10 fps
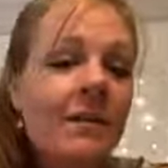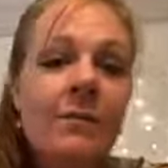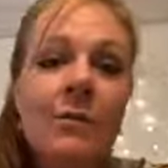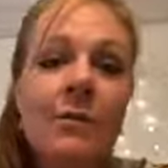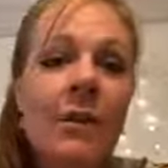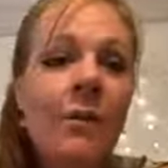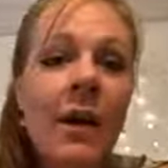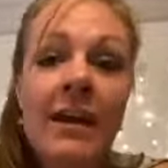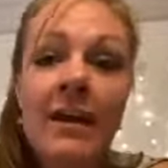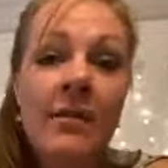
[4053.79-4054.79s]
when we
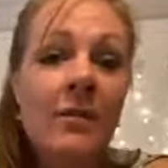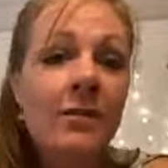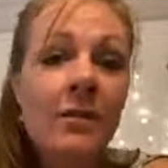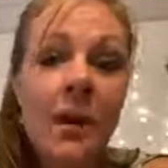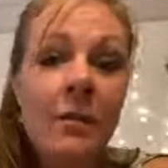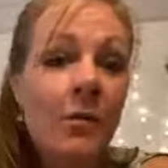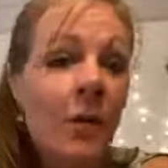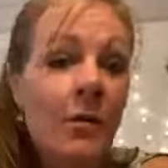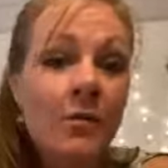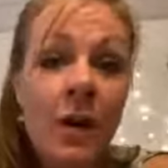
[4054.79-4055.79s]
awaken, we remember
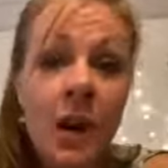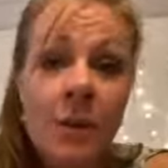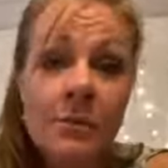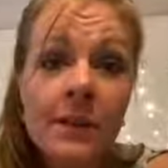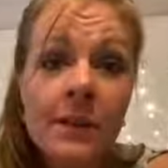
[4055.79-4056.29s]
where we're from.